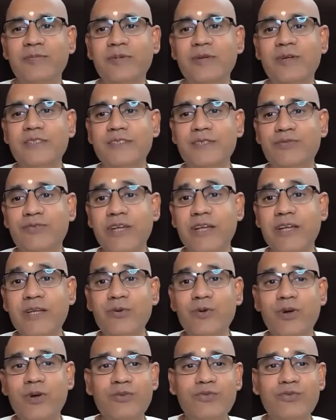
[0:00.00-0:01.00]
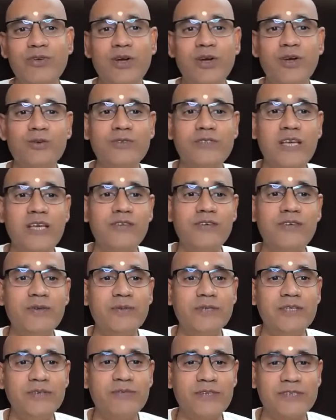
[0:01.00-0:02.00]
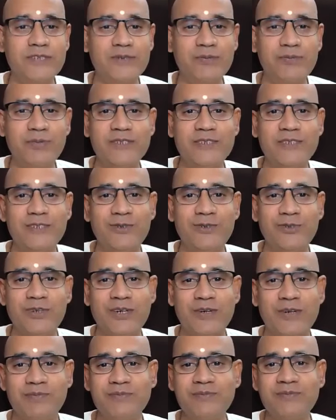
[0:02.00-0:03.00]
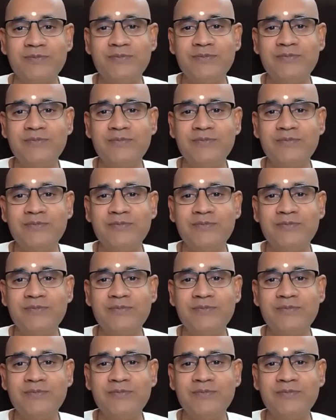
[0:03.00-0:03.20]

Because if any one of you announce, I will be the first person to come.